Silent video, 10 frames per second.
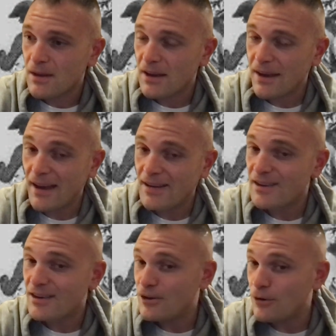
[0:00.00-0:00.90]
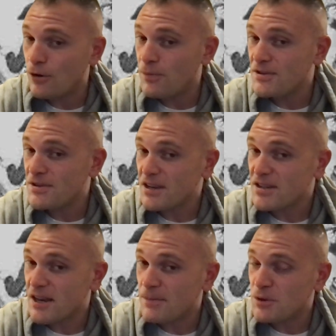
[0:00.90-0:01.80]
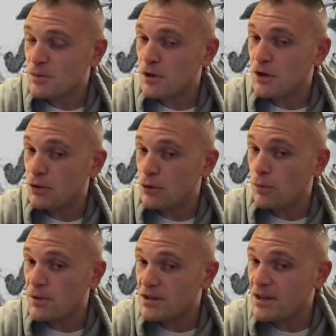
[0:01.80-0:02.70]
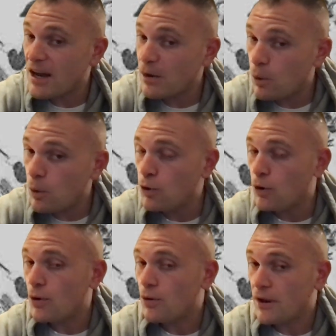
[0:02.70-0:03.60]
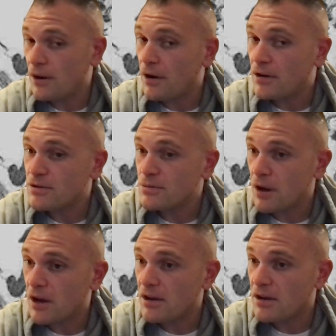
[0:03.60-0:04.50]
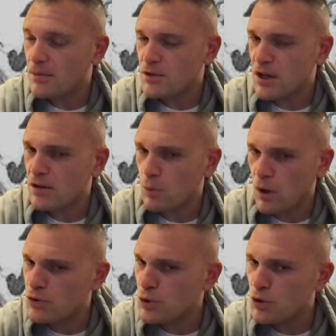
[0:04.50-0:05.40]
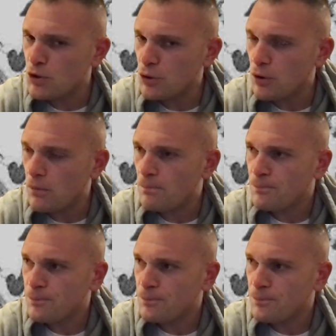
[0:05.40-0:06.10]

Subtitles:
Again, Europe is the exception, but Europe is a lot older than us, right? And I'm saying Western Europe.